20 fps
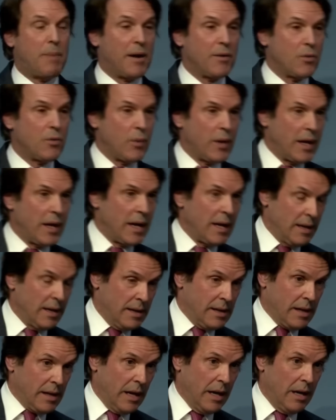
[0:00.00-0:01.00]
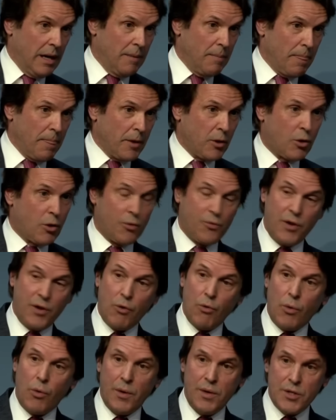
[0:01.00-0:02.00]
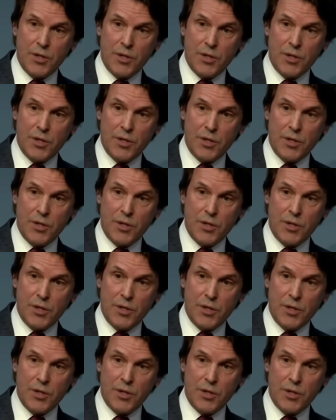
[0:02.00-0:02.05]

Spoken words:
by the way, coffee grower